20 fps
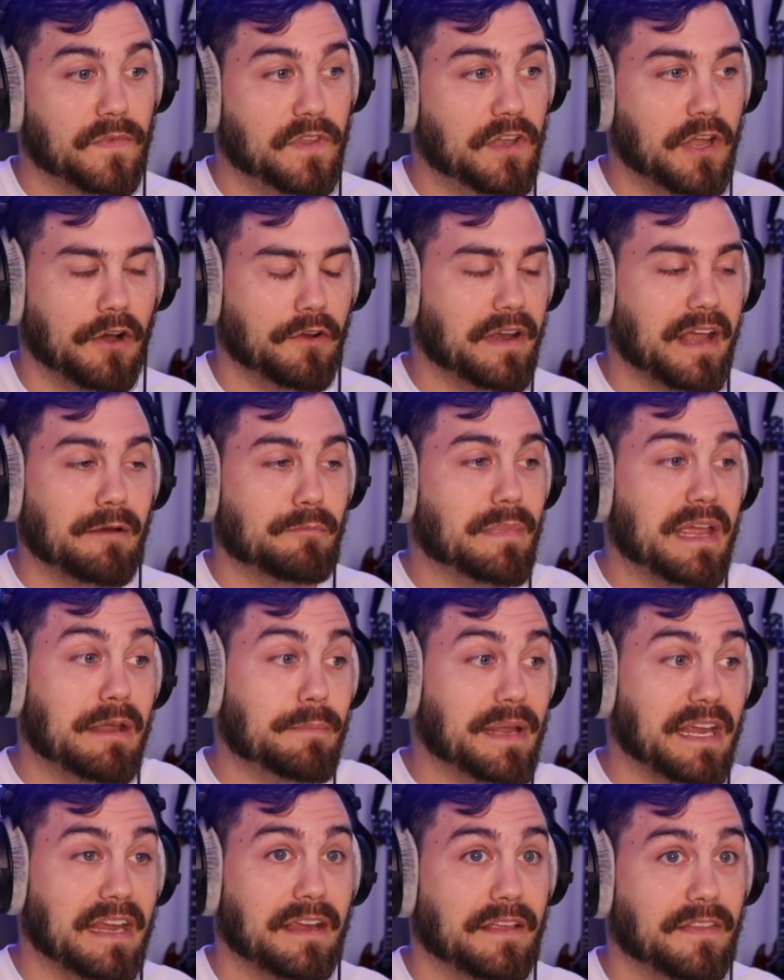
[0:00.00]
no, not
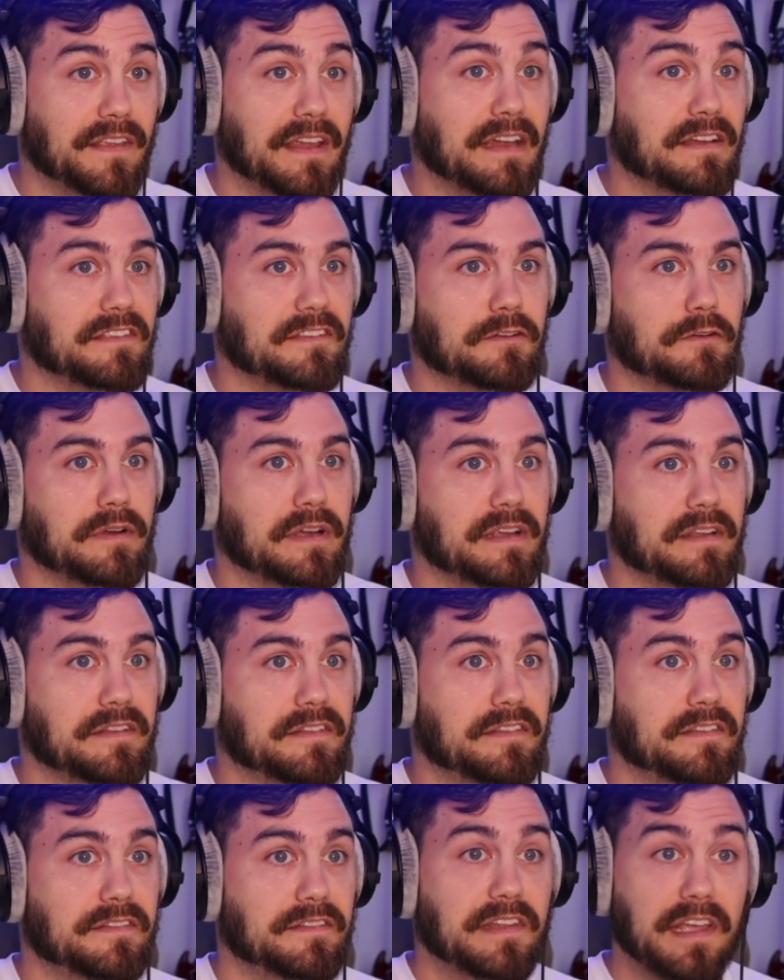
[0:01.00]
maybe. The answer
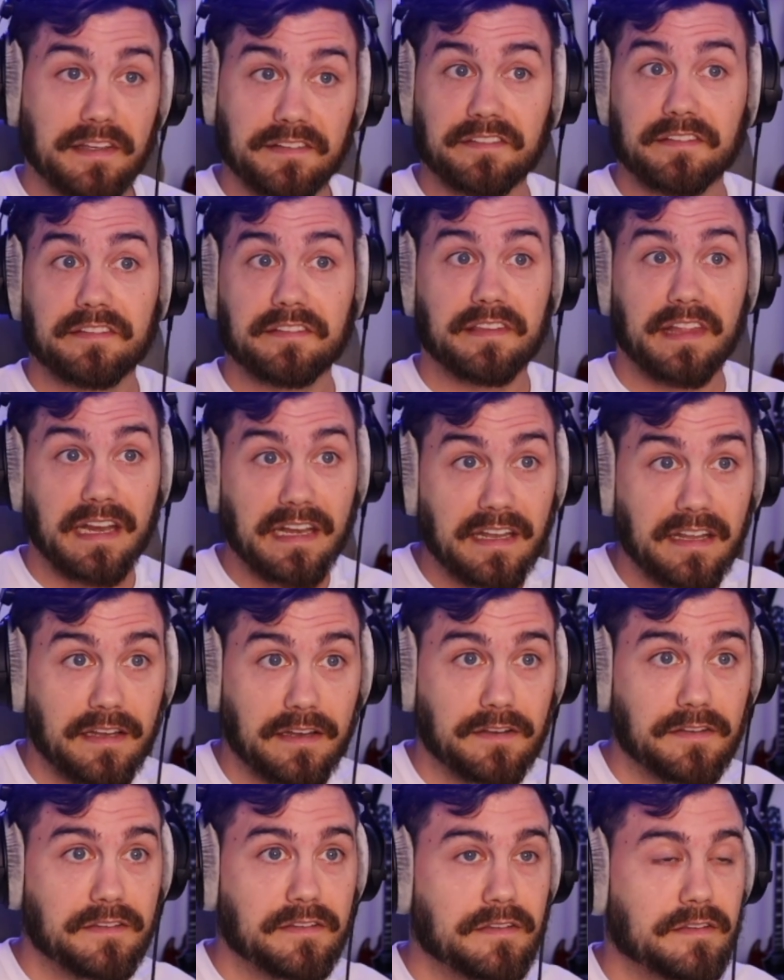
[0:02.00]
is yes, they
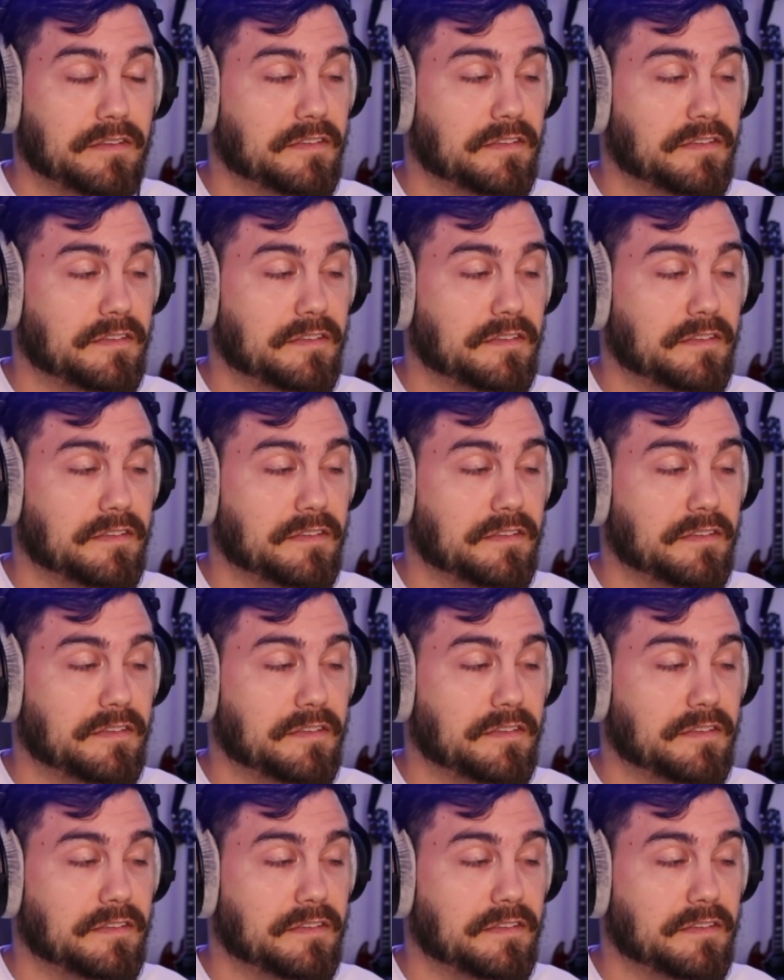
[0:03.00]
did.